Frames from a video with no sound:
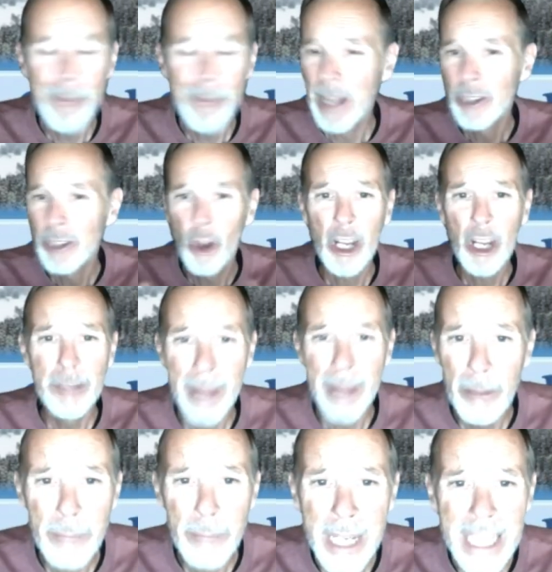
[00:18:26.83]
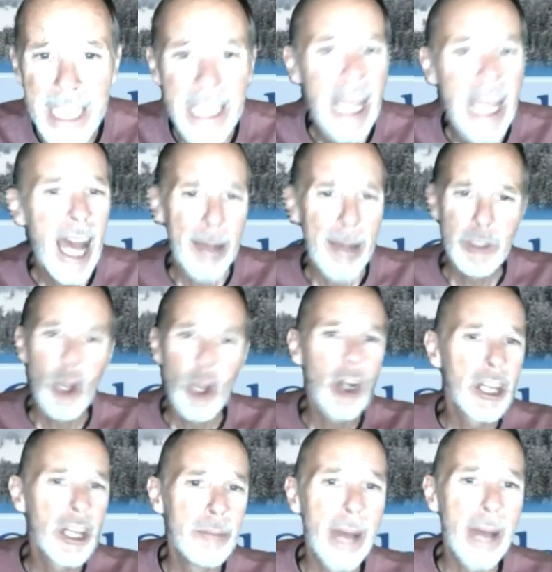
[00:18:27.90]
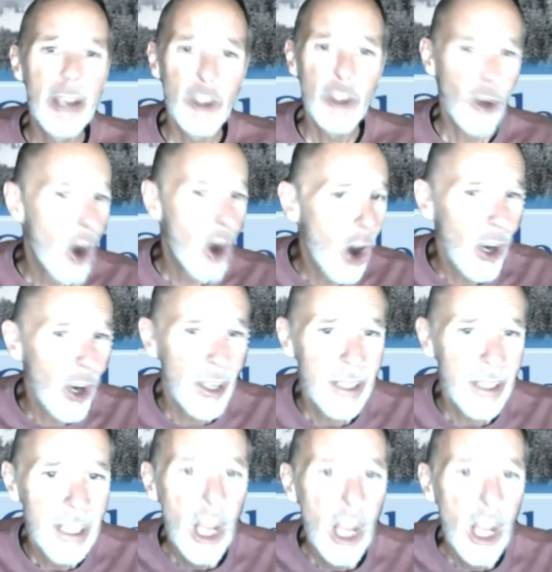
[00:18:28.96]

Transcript: I'm not talking about money. I'm talking about your heart.